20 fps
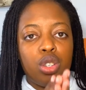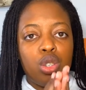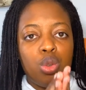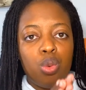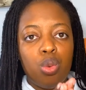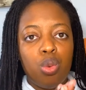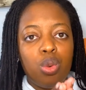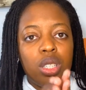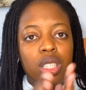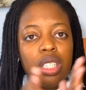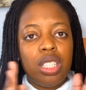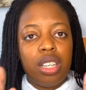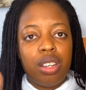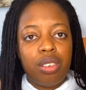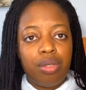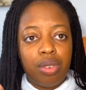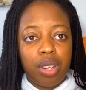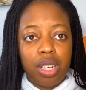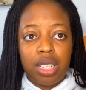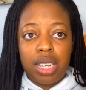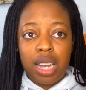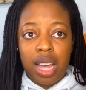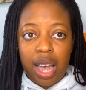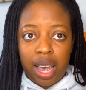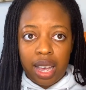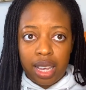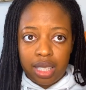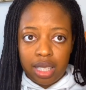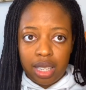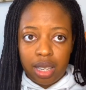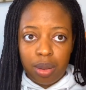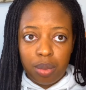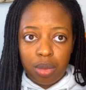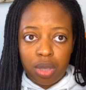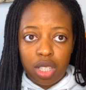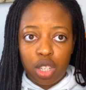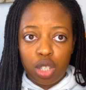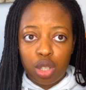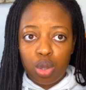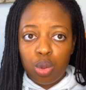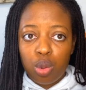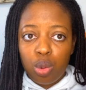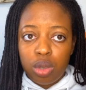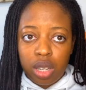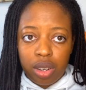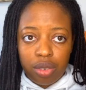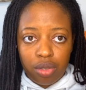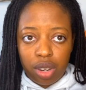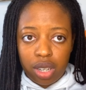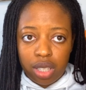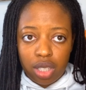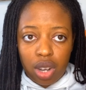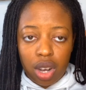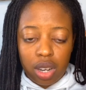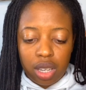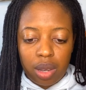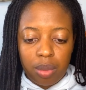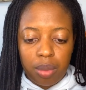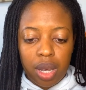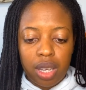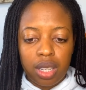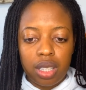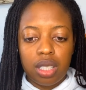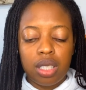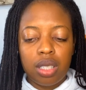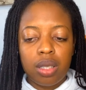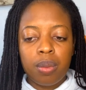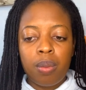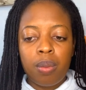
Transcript: two different items, there are two different documents.